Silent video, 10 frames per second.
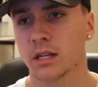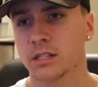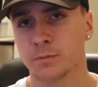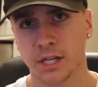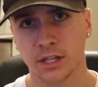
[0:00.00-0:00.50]

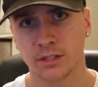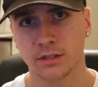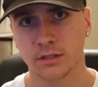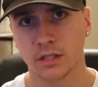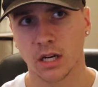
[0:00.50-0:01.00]

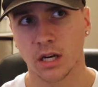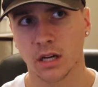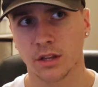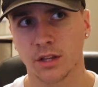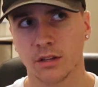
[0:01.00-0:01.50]
speakers,
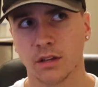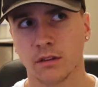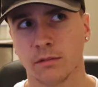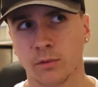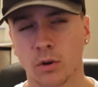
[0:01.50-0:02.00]

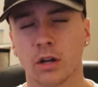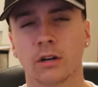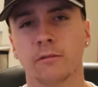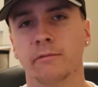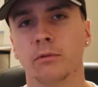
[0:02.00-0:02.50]
the
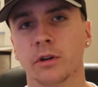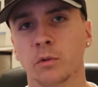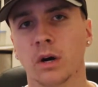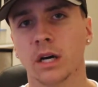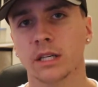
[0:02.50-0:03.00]
440
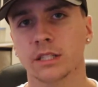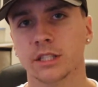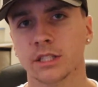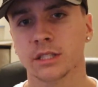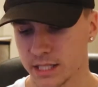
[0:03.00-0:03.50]
watt
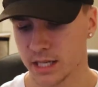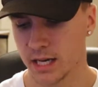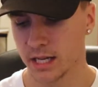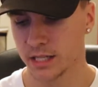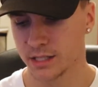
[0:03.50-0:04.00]
edition. It's
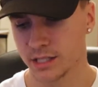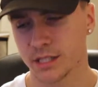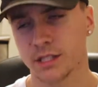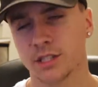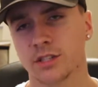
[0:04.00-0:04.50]
got a
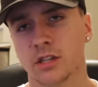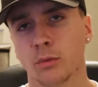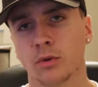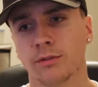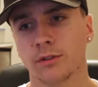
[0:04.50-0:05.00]
6-inch
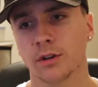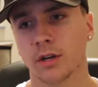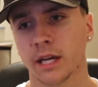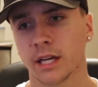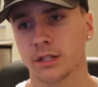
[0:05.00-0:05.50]

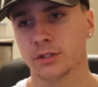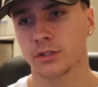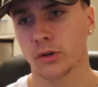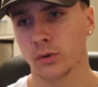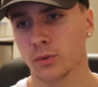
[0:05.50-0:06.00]
subwoofer and
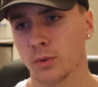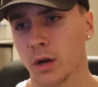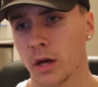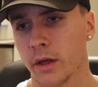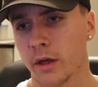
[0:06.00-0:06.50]

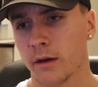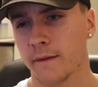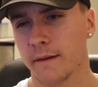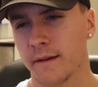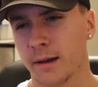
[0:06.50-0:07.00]
2,
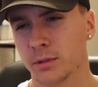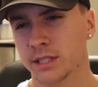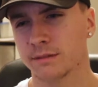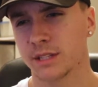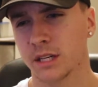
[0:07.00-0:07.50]
I
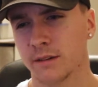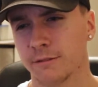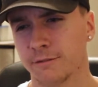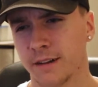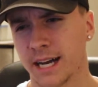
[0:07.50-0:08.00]
believe they're
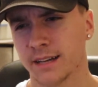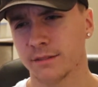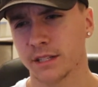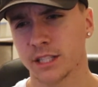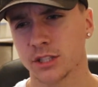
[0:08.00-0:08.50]

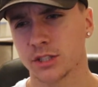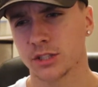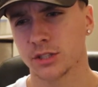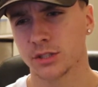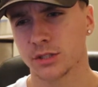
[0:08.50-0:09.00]

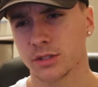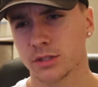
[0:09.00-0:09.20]
5-inch